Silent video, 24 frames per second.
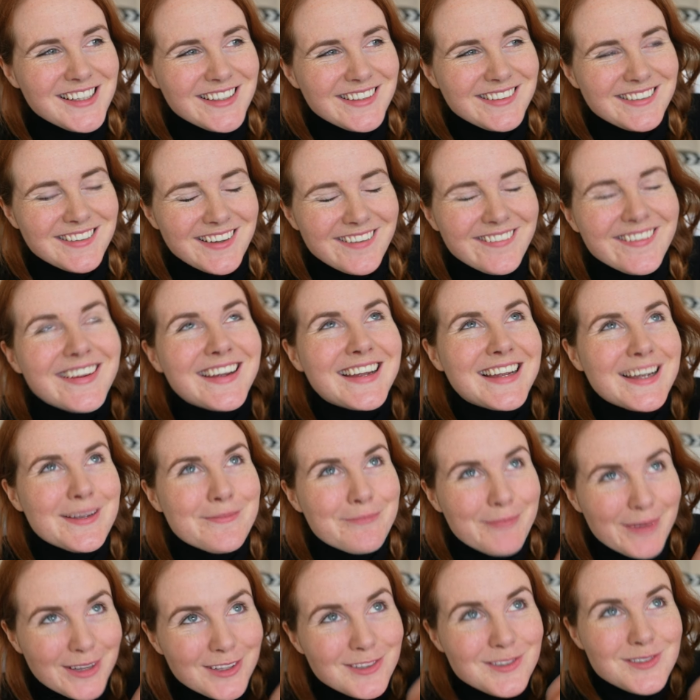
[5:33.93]
So
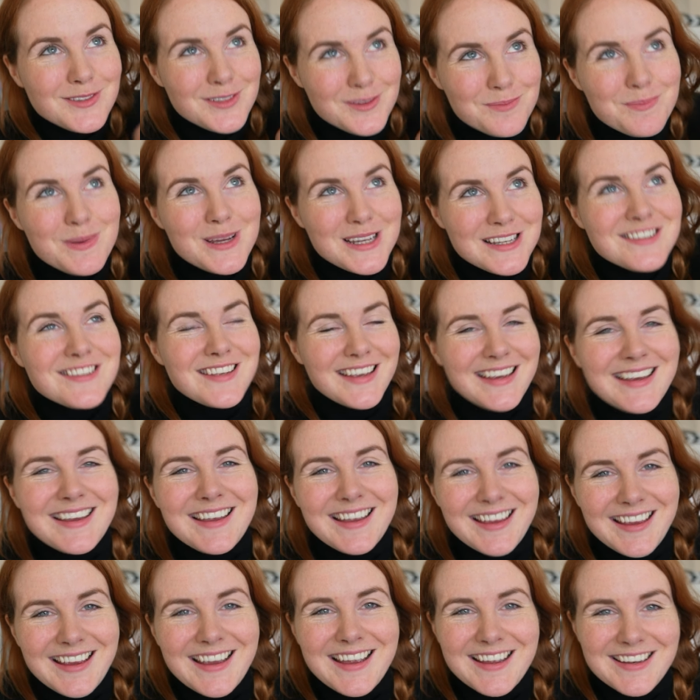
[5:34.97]
it must be
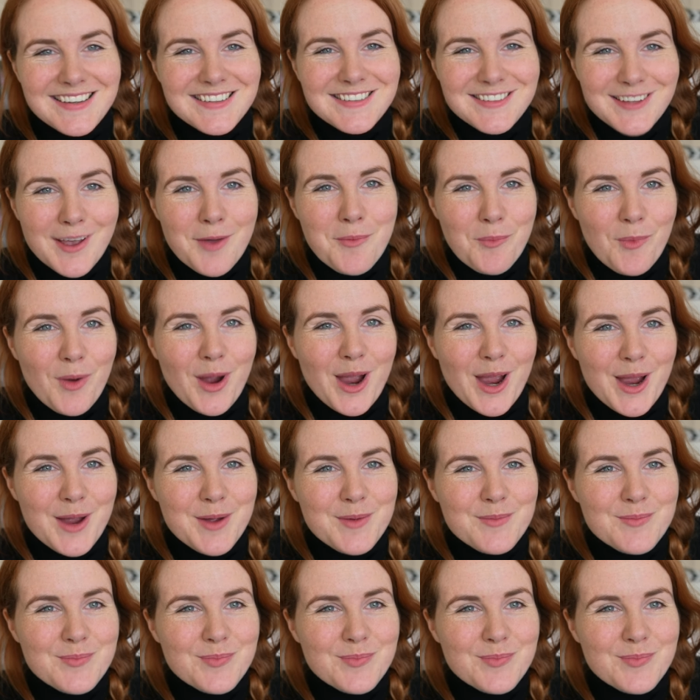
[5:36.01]
sinking in somewhere.